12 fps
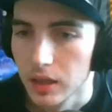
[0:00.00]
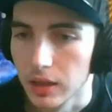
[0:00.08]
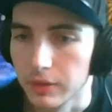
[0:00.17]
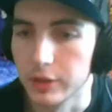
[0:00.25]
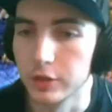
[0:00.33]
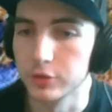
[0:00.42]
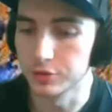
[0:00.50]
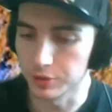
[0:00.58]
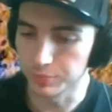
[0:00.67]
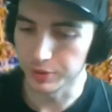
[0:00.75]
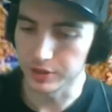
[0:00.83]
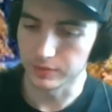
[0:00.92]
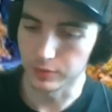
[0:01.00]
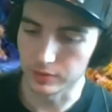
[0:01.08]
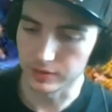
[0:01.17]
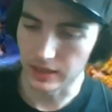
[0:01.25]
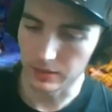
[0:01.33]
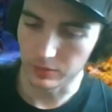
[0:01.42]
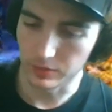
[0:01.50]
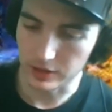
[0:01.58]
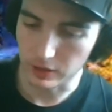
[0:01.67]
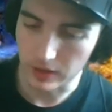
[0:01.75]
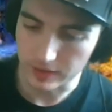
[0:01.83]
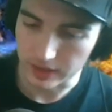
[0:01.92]
I want to do street preaching full time. I want to
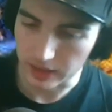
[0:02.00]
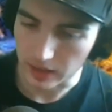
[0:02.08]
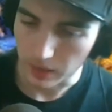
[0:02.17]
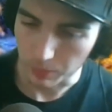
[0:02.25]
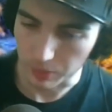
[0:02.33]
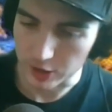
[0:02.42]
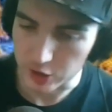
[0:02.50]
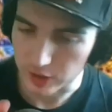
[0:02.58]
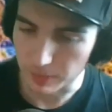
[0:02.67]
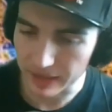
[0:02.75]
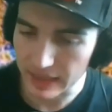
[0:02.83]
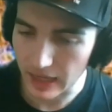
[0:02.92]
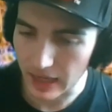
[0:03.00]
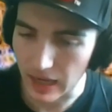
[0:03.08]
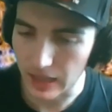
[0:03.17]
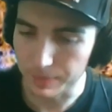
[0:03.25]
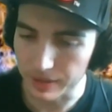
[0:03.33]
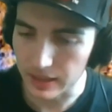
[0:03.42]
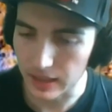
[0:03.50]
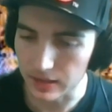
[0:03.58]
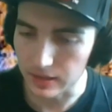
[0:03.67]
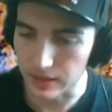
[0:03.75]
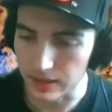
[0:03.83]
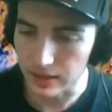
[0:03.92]
go out there preach the
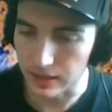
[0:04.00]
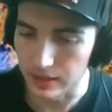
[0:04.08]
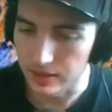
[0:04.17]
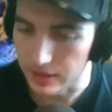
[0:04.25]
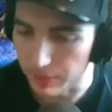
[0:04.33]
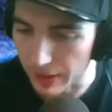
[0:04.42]
Bible, the